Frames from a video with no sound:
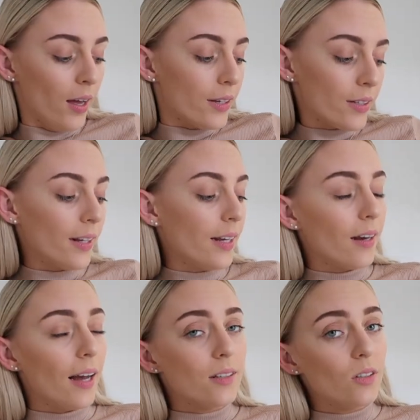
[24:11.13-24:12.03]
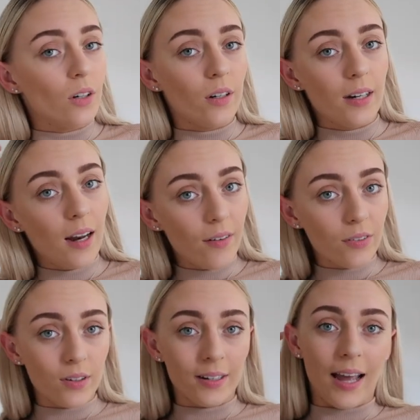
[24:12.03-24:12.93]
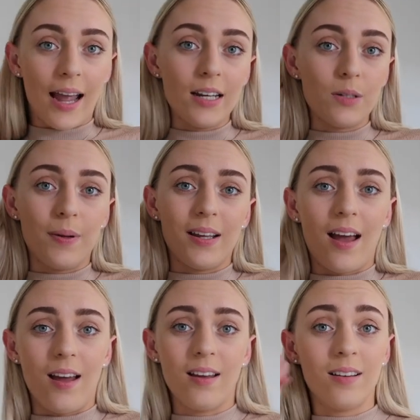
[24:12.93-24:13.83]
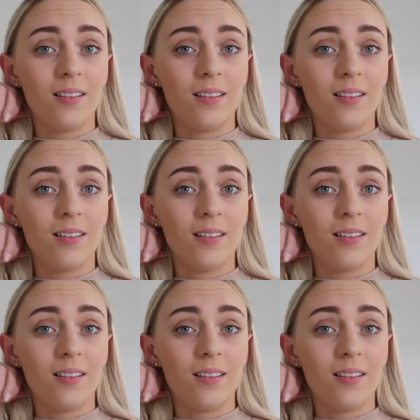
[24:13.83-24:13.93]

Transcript: so that you guys know and have a good gauge but yeah